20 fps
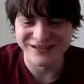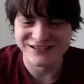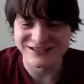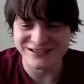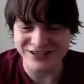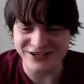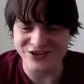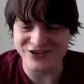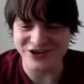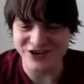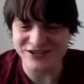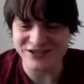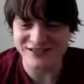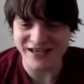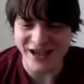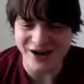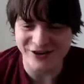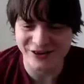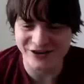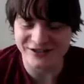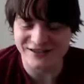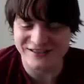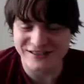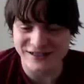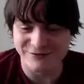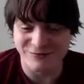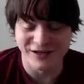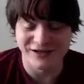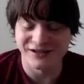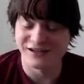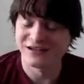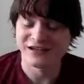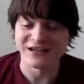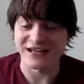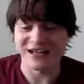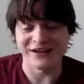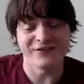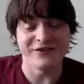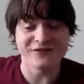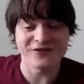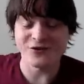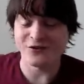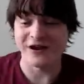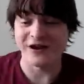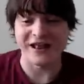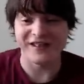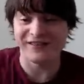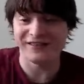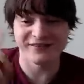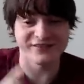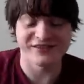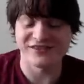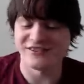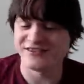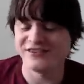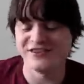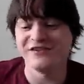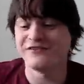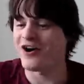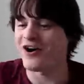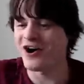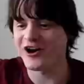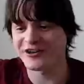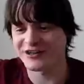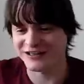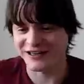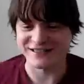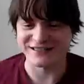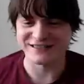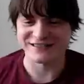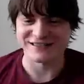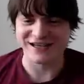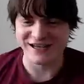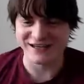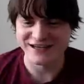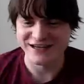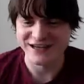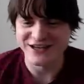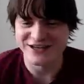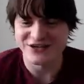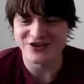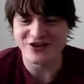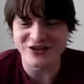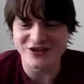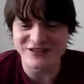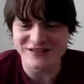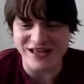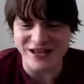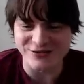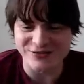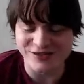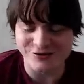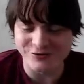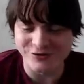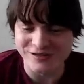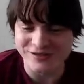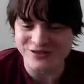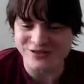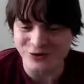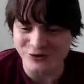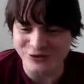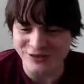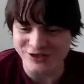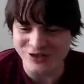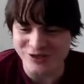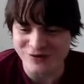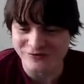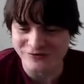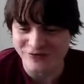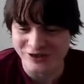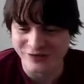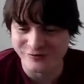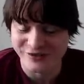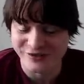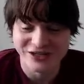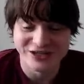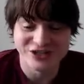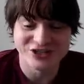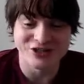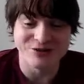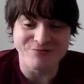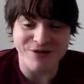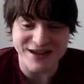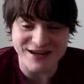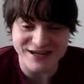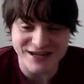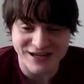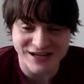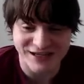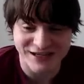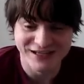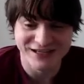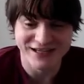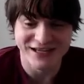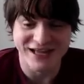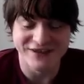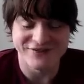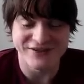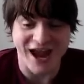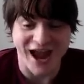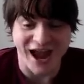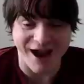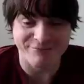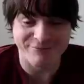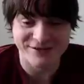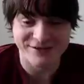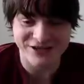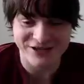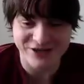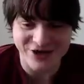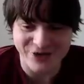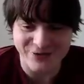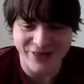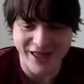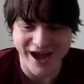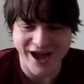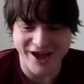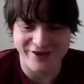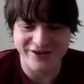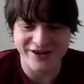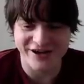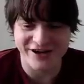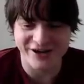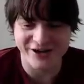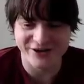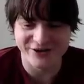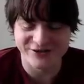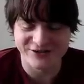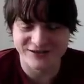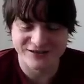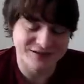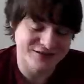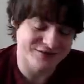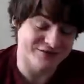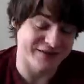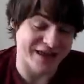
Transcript: So you can tell that someone, even if you're in Nevada, let's say, you can tell someone is calling you from Jamaica if you happen to know their area codes.